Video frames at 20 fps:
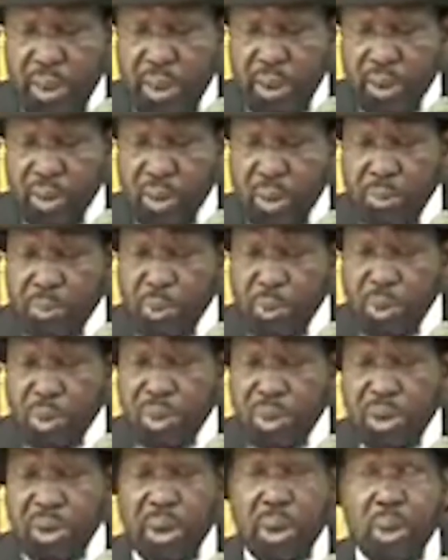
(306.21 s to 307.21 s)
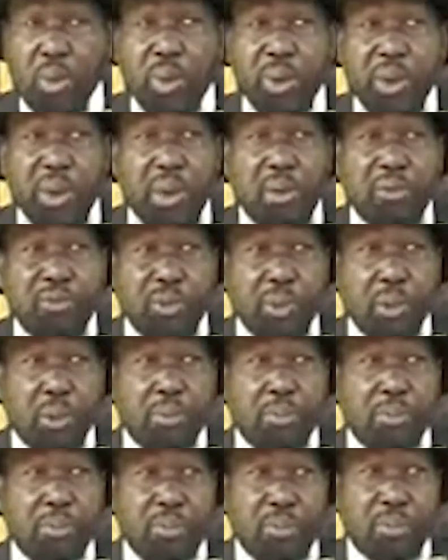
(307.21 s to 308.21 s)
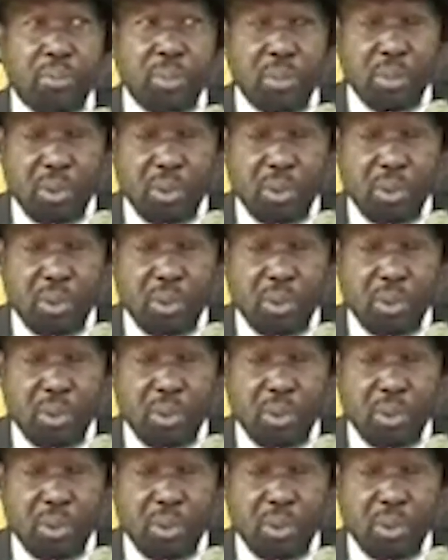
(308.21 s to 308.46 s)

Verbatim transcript: lack of political will from,